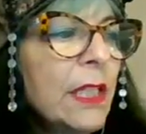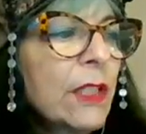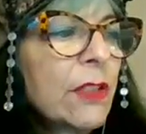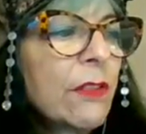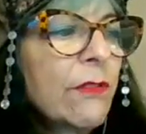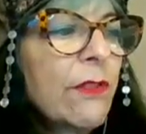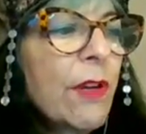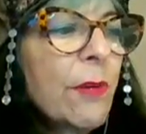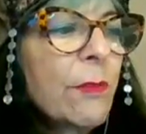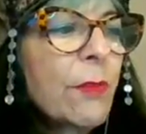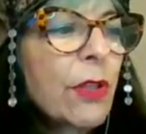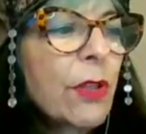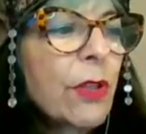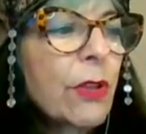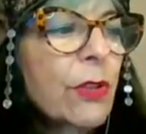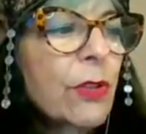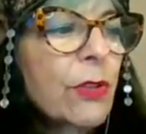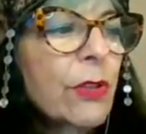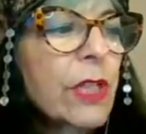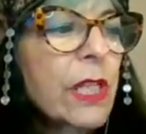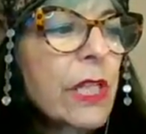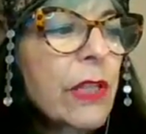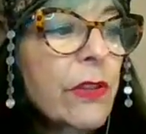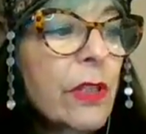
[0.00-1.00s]
November the
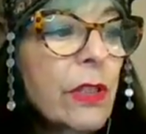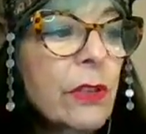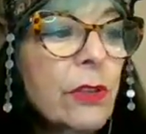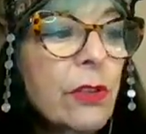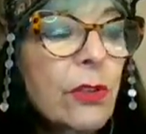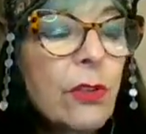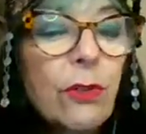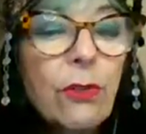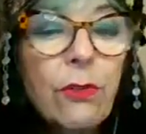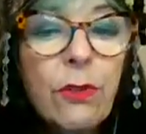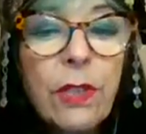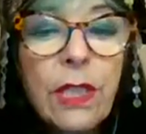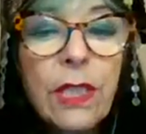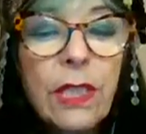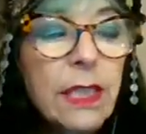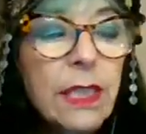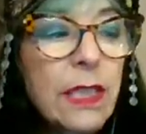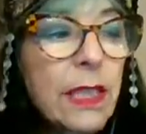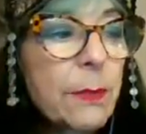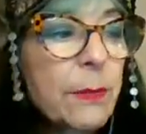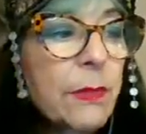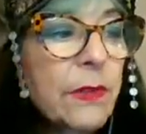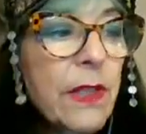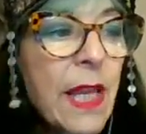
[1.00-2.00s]
30th, a lunar
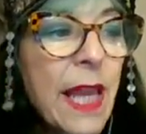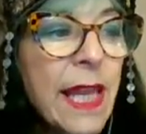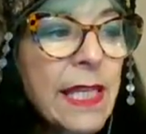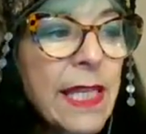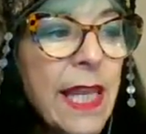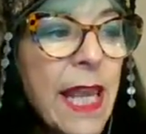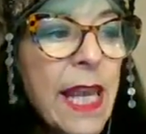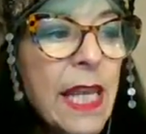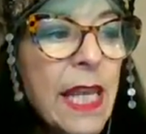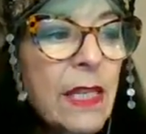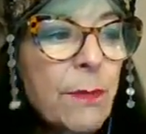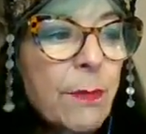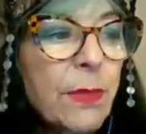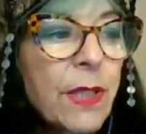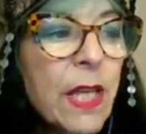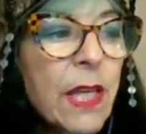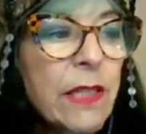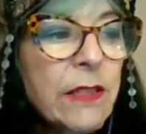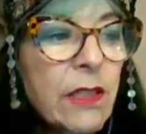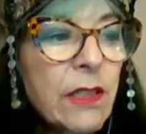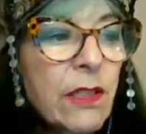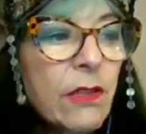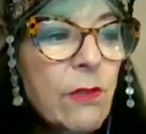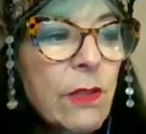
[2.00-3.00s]
eclipse at
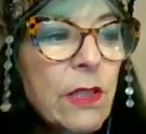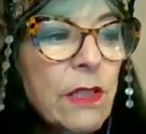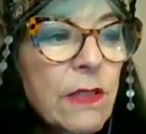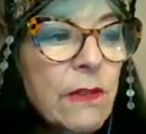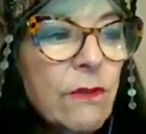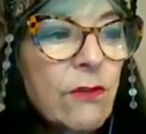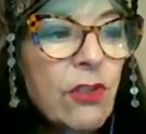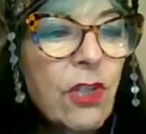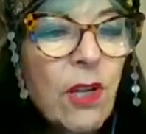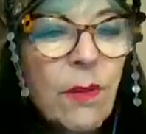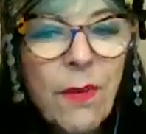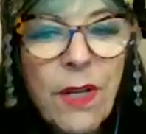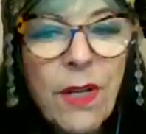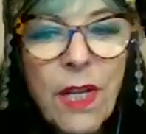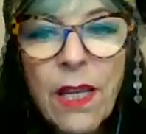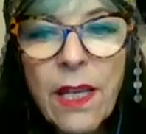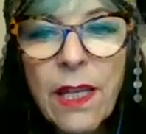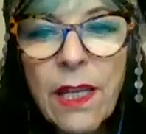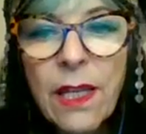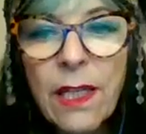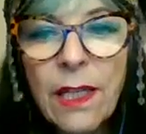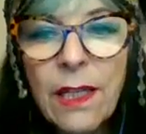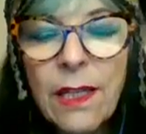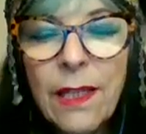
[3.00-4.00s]
8+ degrees of
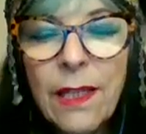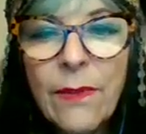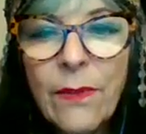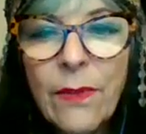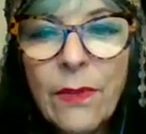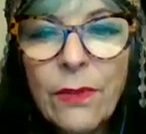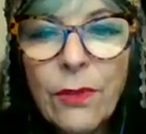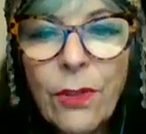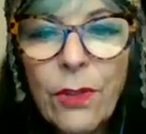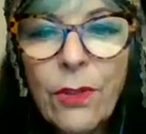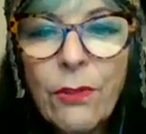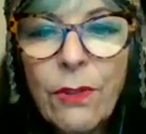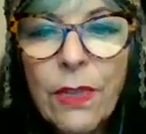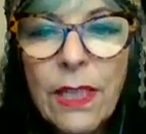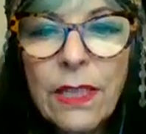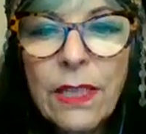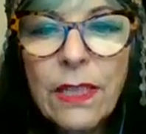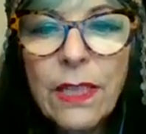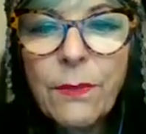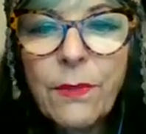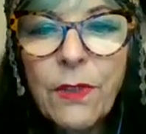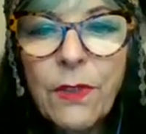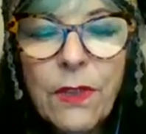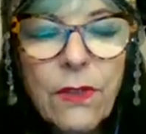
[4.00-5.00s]
Gemini. Lunar
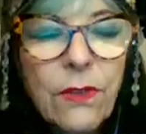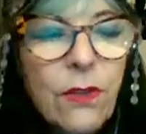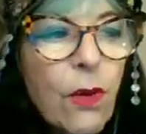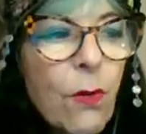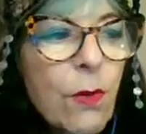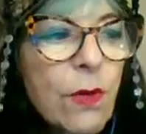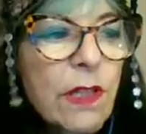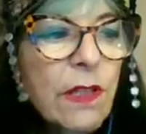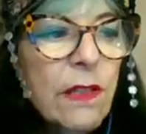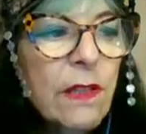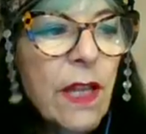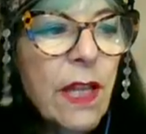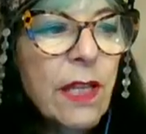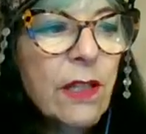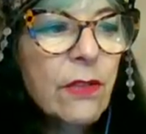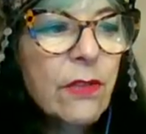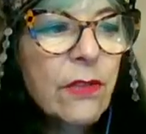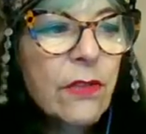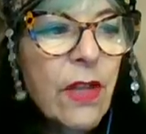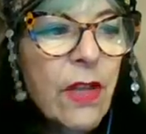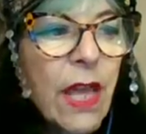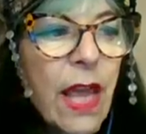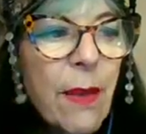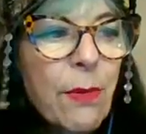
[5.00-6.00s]
eclipses go in
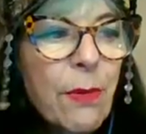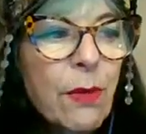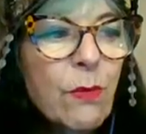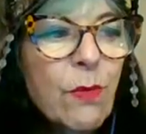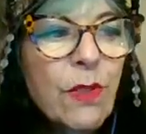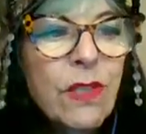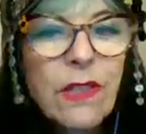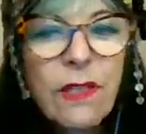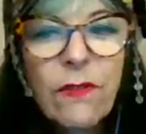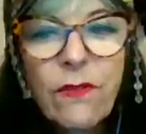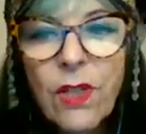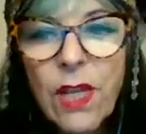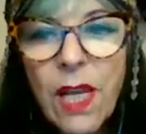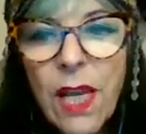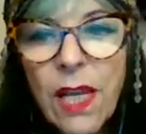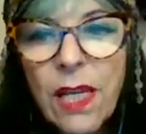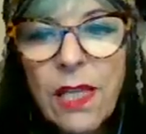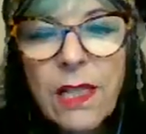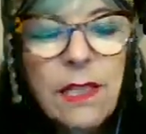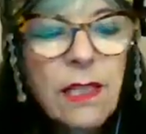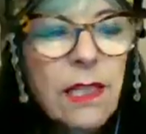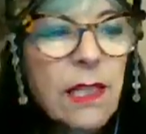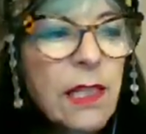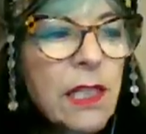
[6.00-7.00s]
cycles. They happen once every
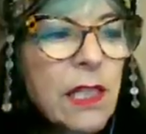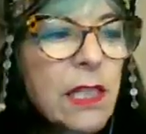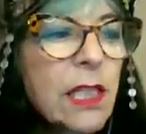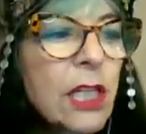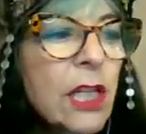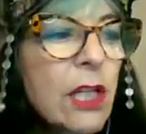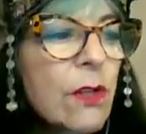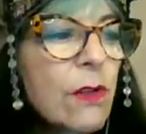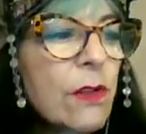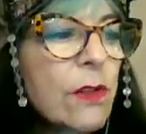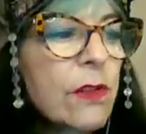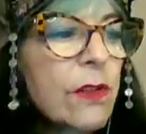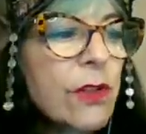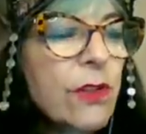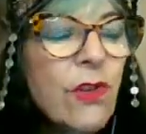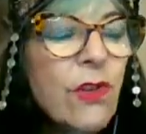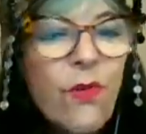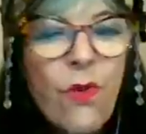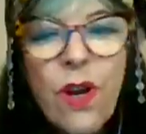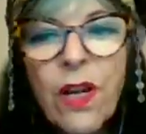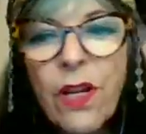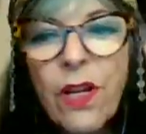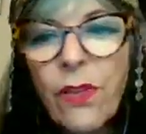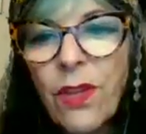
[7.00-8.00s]
18 years. So you
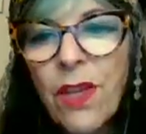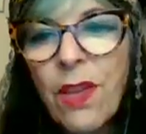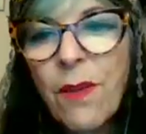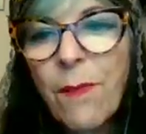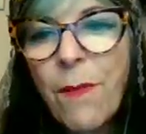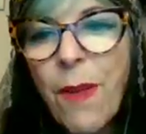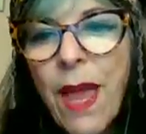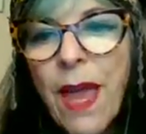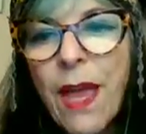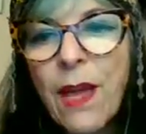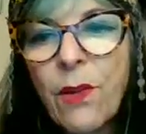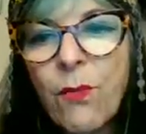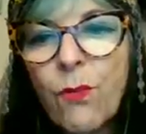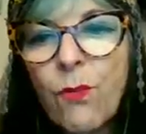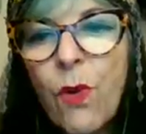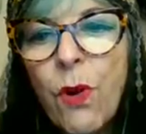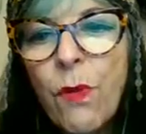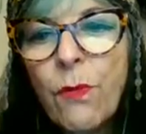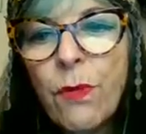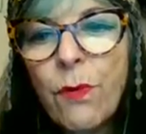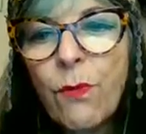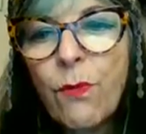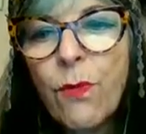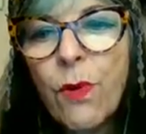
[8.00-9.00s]
want to think back
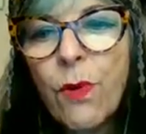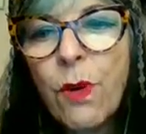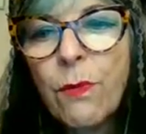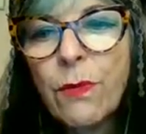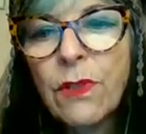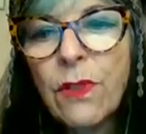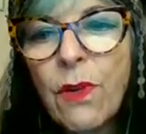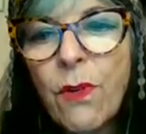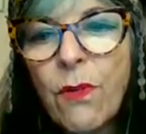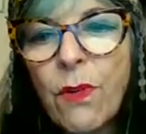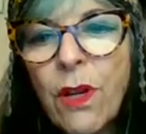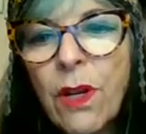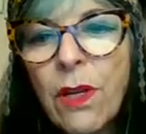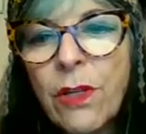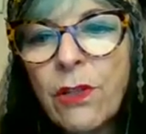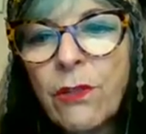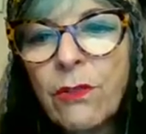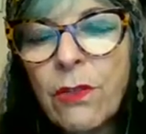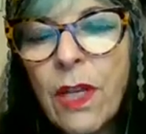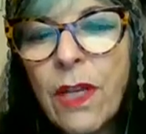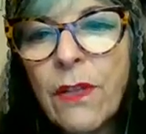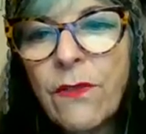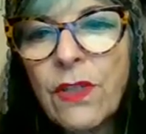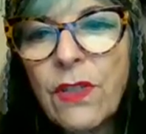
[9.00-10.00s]
what was going on in your
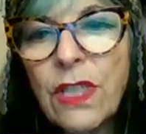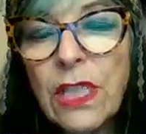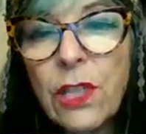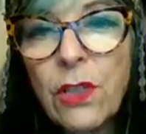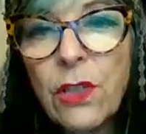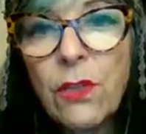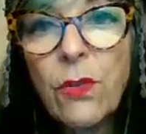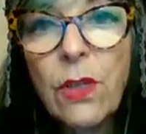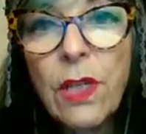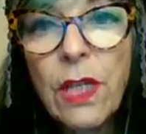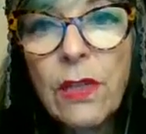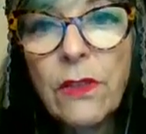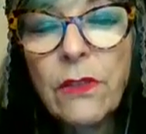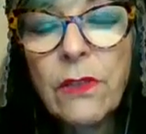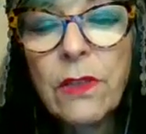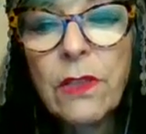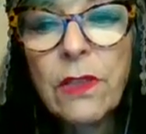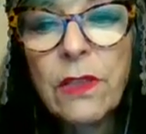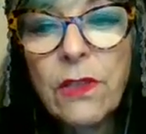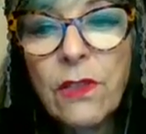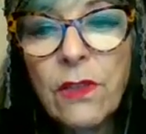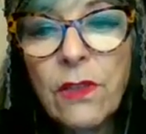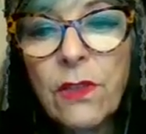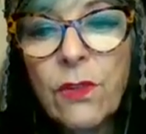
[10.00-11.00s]
life in
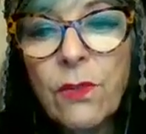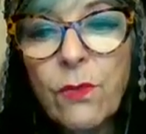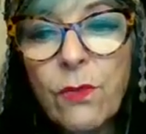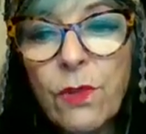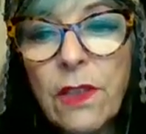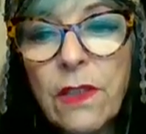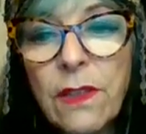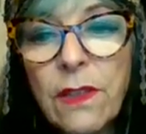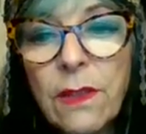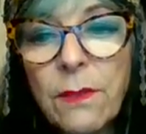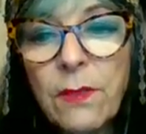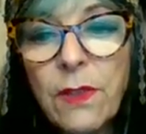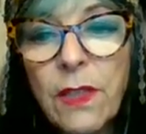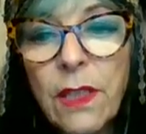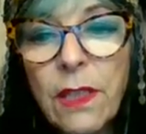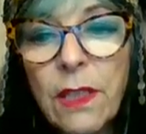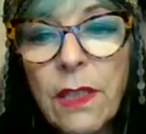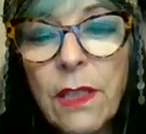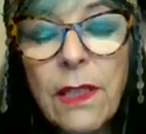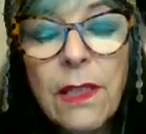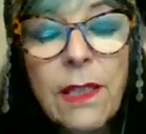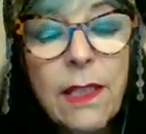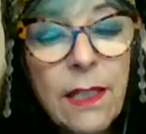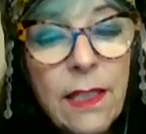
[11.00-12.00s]
2002, which seems like
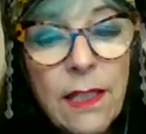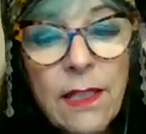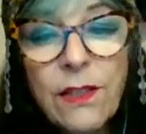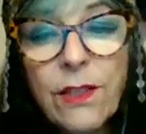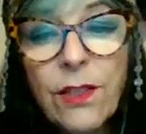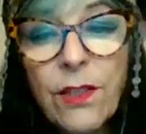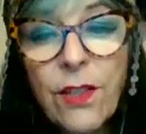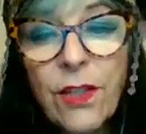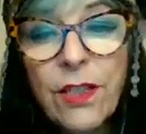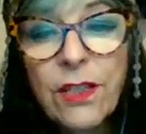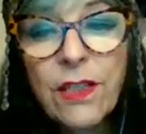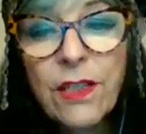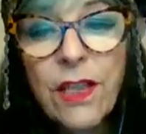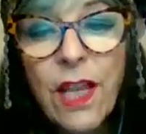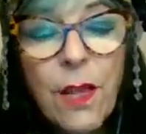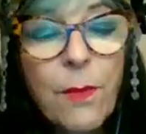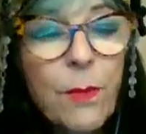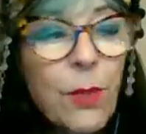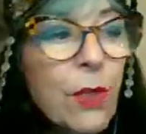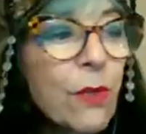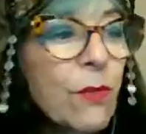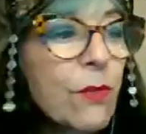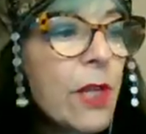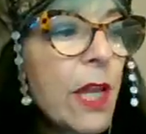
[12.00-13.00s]
it is a long time
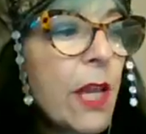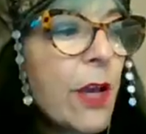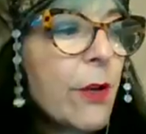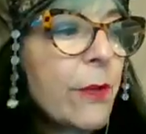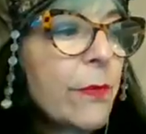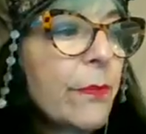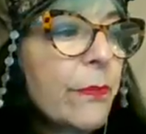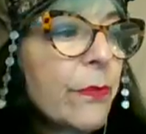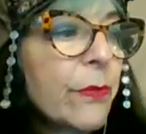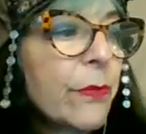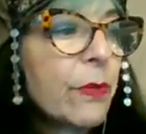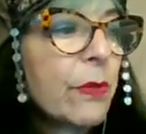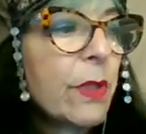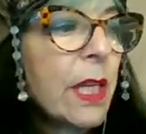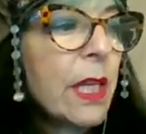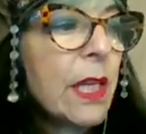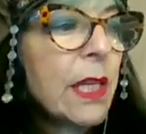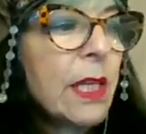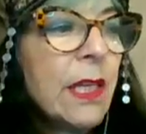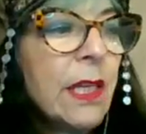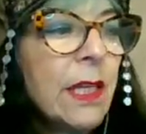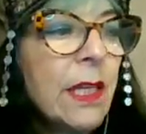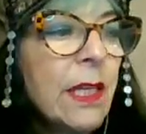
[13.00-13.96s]
ago now. Okay,